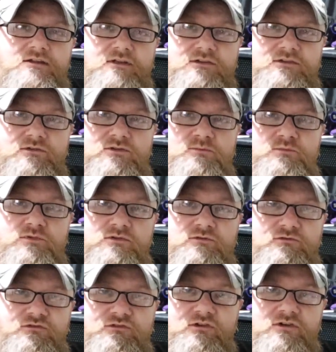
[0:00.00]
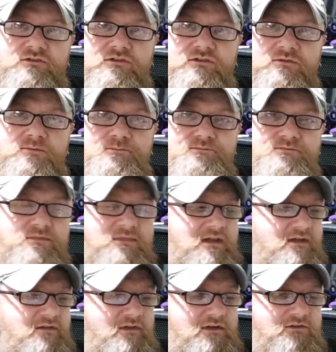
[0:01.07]
They do the Bruges Zot,
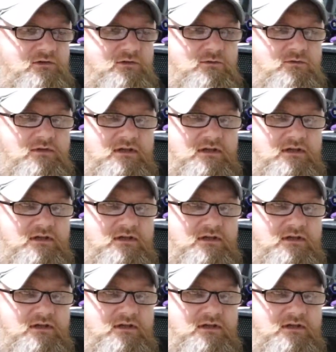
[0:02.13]
they do